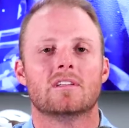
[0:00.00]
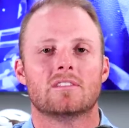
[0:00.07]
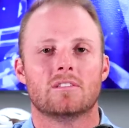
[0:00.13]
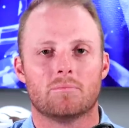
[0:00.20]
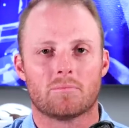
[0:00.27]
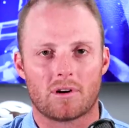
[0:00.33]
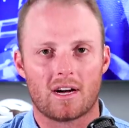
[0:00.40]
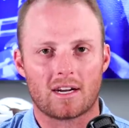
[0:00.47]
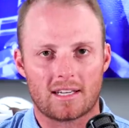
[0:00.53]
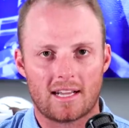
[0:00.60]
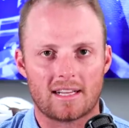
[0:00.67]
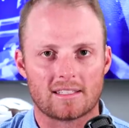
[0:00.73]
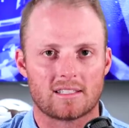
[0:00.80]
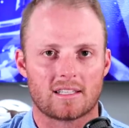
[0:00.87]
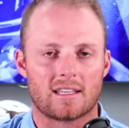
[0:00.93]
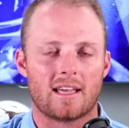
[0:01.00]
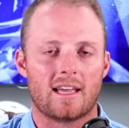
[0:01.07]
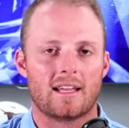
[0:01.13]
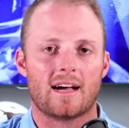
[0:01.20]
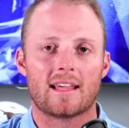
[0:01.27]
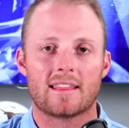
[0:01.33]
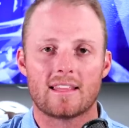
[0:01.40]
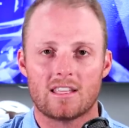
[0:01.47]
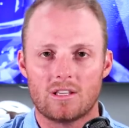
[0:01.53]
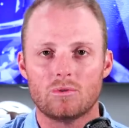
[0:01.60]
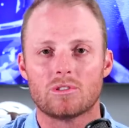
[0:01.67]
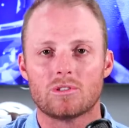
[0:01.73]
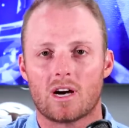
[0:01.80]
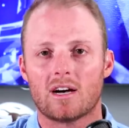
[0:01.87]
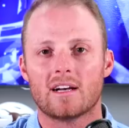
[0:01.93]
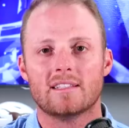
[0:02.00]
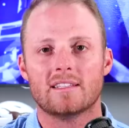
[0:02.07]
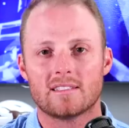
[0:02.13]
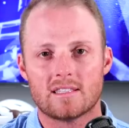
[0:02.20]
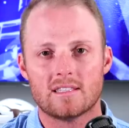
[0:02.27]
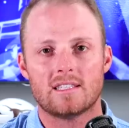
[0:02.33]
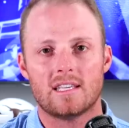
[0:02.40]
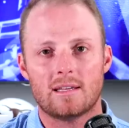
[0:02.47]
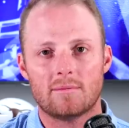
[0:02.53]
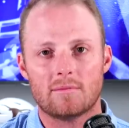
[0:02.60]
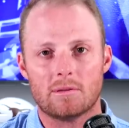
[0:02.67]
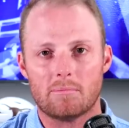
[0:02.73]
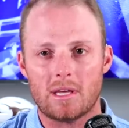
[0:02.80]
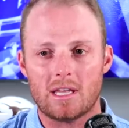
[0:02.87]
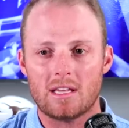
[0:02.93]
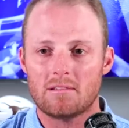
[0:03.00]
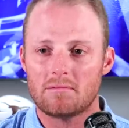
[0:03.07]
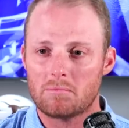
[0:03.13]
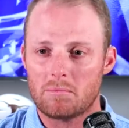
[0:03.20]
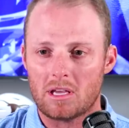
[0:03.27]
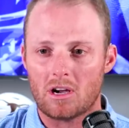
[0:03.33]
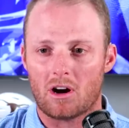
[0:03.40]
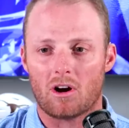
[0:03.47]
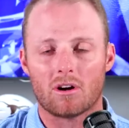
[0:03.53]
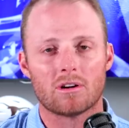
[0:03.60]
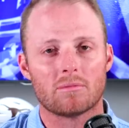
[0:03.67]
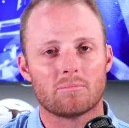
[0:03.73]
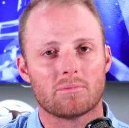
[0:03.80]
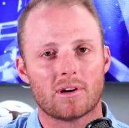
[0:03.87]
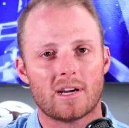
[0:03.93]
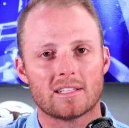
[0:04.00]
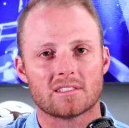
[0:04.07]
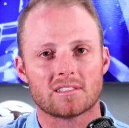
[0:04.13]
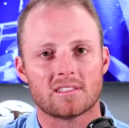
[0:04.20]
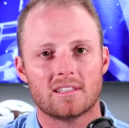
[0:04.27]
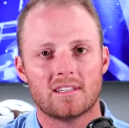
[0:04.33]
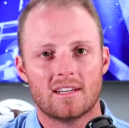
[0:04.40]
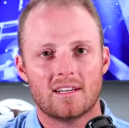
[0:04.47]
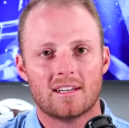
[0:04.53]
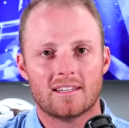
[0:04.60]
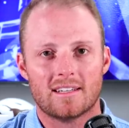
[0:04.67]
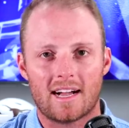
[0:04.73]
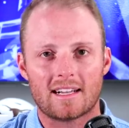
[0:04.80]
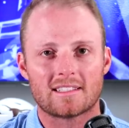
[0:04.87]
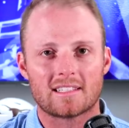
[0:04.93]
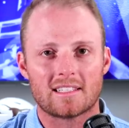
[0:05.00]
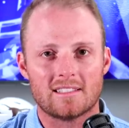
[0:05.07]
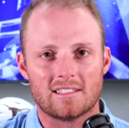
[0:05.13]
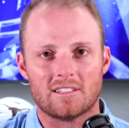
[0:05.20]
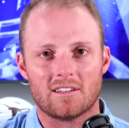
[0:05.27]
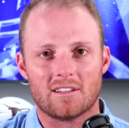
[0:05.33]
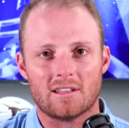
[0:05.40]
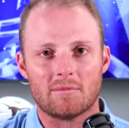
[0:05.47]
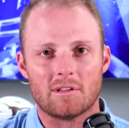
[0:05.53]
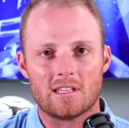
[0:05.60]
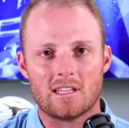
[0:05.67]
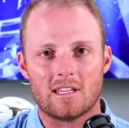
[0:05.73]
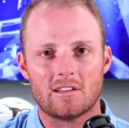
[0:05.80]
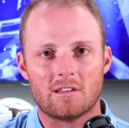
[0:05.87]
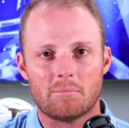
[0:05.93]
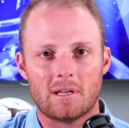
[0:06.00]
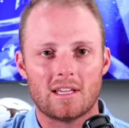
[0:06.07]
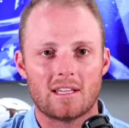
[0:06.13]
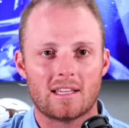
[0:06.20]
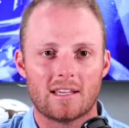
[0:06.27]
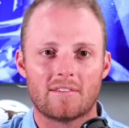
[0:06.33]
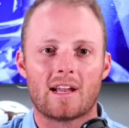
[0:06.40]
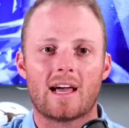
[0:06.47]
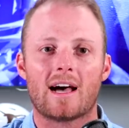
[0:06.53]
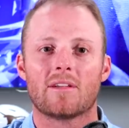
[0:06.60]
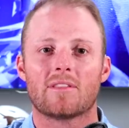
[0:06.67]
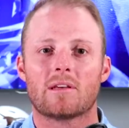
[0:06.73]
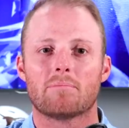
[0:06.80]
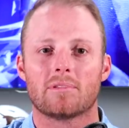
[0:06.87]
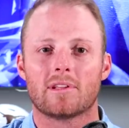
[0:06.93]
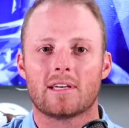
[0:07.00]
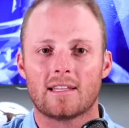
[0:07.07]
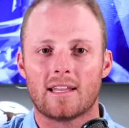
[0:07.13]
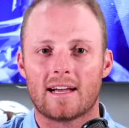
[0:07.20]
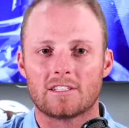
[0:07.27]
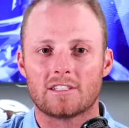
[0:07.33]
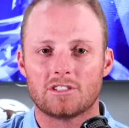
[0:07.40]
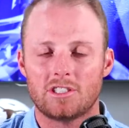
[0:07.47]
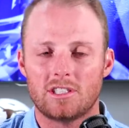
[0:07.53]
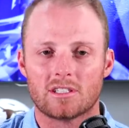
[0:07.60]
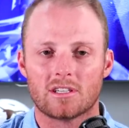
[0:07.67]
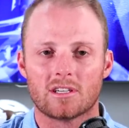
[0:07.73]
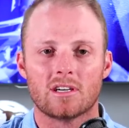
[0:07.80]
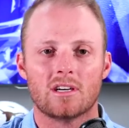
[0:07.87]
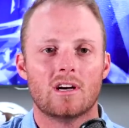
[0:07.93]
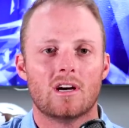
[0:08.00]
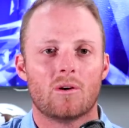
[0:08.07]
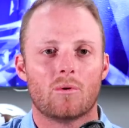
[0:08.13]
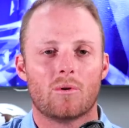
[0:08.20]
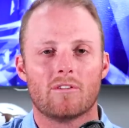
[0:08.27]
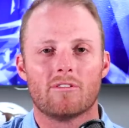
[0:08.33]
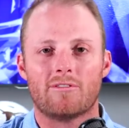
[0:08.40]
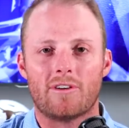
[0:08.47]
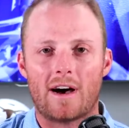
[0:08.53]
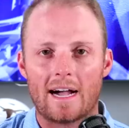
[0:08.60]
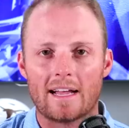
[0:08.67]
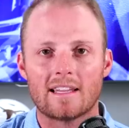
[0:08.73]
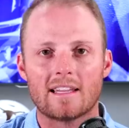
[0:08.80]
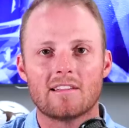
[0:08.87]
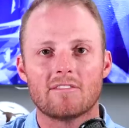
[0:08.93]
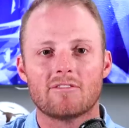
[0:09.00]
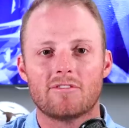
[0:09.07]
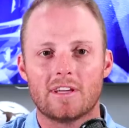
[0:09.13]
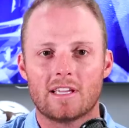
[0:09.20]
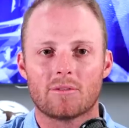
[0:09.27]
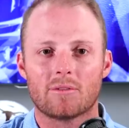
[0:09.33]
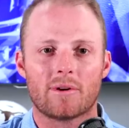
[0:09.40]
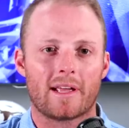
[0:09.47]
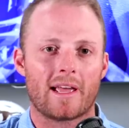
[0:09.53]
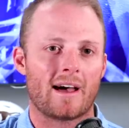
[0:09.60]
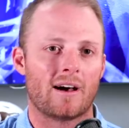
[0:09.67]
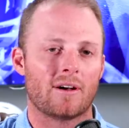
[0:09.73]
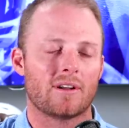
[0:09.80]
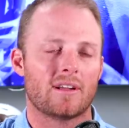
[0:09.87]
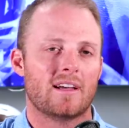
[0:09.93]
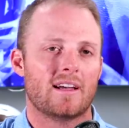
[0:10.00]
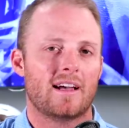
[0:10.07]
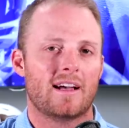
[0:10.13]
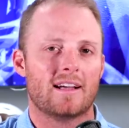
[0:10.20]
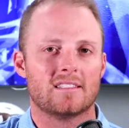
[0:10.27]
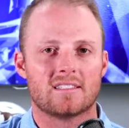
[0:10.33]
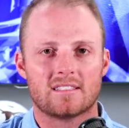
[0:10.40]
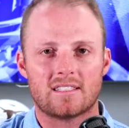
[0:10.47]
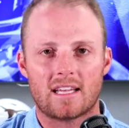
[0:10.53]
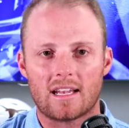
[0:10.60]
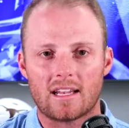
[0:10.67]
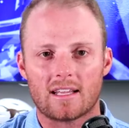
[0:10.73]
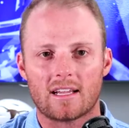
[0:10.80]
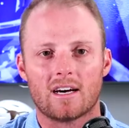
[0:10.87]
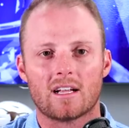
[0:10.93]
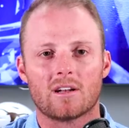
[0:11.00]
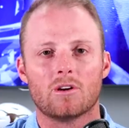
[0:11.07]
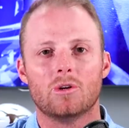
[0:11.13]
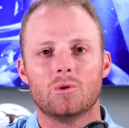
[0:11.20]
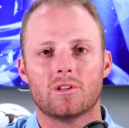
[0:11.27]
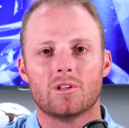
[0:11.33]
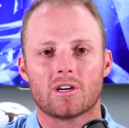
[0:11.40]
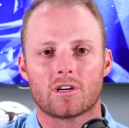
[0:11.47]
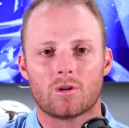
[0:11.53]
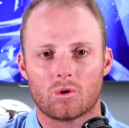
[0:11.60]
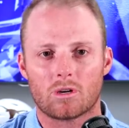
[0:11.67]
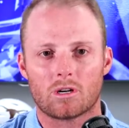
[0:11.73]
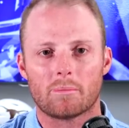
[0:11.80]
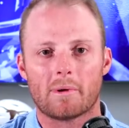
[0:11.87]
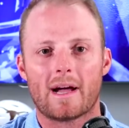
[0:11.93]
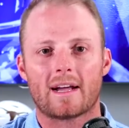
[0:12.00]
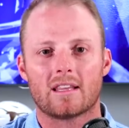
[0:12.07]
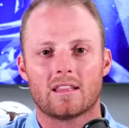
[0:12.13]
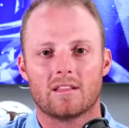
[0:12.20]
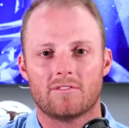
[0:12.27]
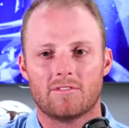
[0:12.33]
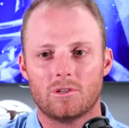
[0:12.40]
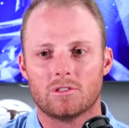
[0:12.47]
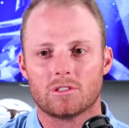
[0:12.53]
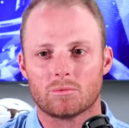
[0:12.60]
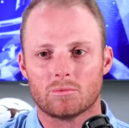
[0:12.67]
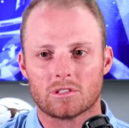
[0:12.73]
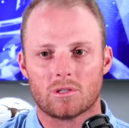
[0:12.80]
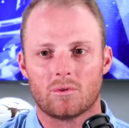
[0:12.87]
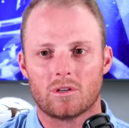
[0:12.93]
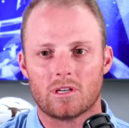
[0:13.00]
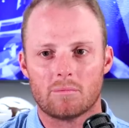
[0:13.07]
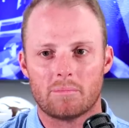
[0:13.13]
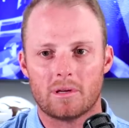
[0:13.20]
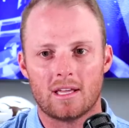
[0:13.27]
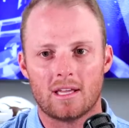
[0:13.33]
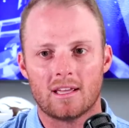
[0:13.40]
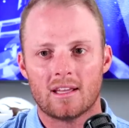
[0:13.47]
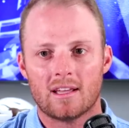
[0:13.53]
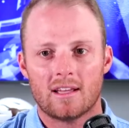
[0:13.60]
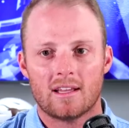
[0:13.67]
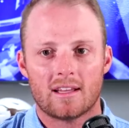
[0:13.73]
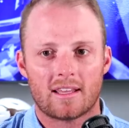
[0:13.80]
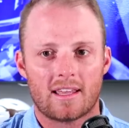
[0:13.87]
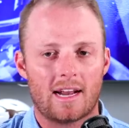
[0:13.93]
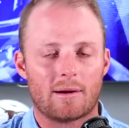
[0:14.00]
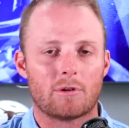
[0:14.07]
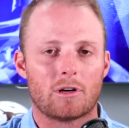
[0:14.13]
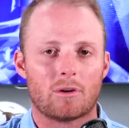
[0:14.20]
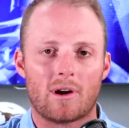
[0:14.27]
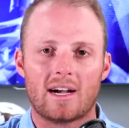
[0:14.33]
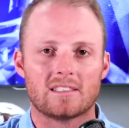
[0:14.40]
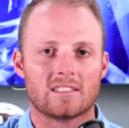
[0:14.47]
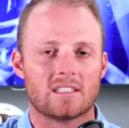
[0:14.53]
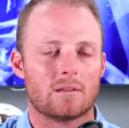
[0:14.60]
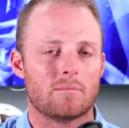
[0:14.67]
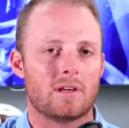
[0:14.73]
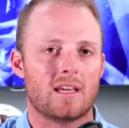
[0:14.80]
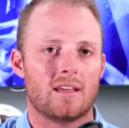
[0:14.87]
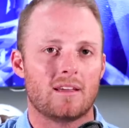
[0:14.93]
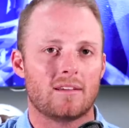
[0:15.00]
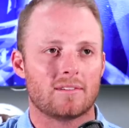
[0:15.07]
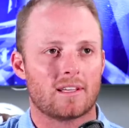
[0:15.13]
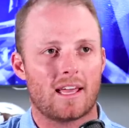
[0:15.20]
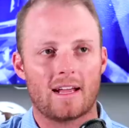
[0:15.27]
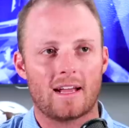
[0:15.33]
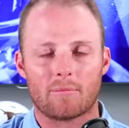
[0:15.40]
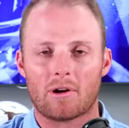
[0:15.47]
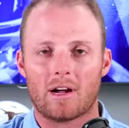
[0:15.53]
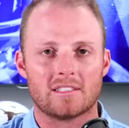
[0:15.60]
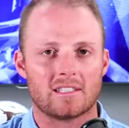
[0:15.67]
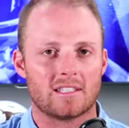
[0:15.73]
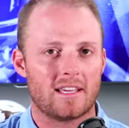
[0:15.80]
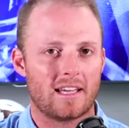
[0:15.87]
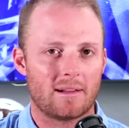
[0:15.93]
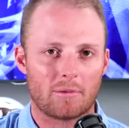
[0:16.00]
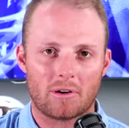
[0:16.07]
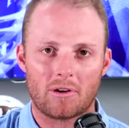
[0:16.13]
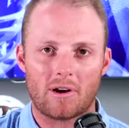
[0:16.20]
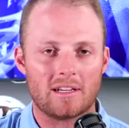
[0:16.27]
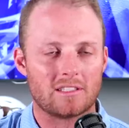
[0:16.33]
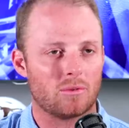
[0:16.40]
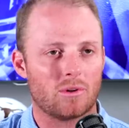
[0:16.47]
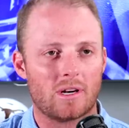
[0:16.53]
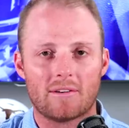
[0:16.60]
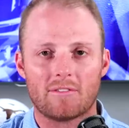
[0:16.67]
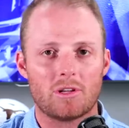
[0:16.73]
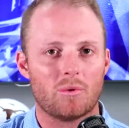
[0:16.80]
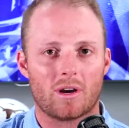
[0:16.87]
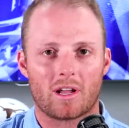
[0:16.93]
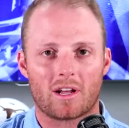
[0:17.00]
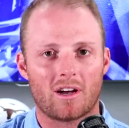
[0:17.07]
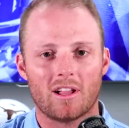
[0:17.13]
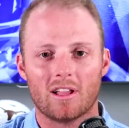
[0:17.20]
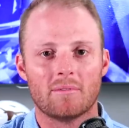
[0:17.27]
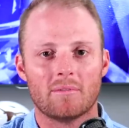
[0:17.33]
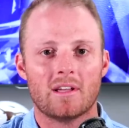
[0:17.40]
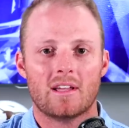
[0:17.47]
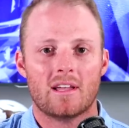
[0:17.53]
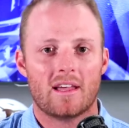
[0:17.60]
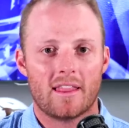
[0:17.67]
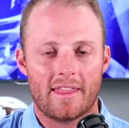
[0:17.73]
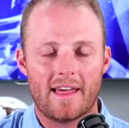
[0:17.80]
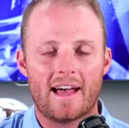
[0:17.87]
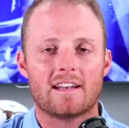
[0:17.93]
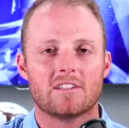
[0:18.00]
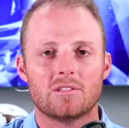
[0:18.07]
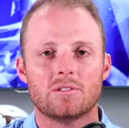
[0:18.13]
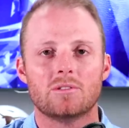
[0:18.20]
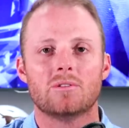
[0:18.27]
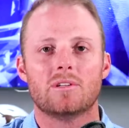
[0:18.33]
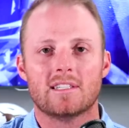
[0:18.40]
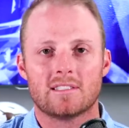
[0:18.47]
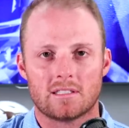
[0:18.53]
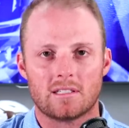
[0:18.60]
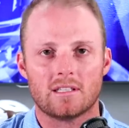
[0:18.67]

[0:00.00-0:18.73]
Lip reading: to prognosticate. I think Utah is the team to beat. Be hard-pressed not to consider them the team to beat, given how they played last year when finally figuring out and settling on who their quarterback of the future was going to be. Cameron Rising to me, Cameron Rising, whatever you want to call him, that dude is